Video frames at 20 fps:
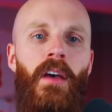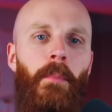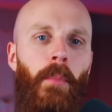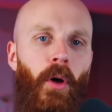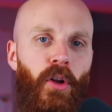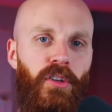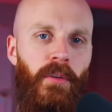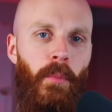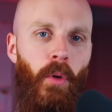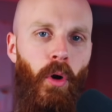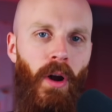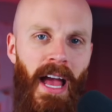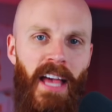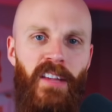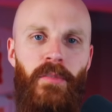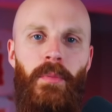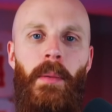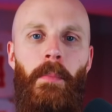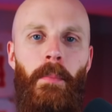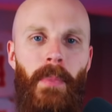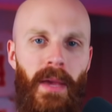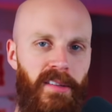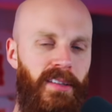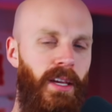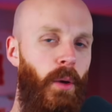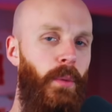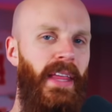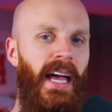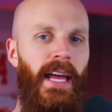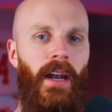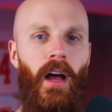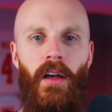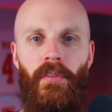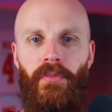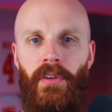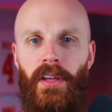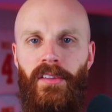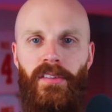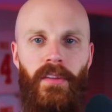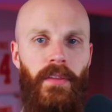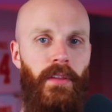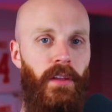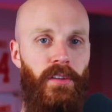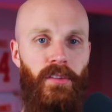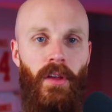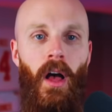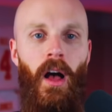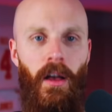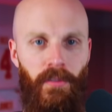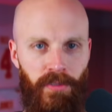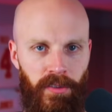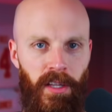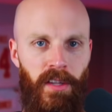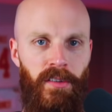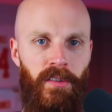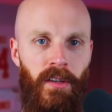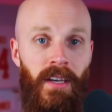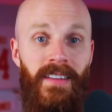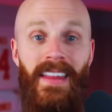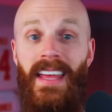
Baltimore has been busy with that offense this offseason.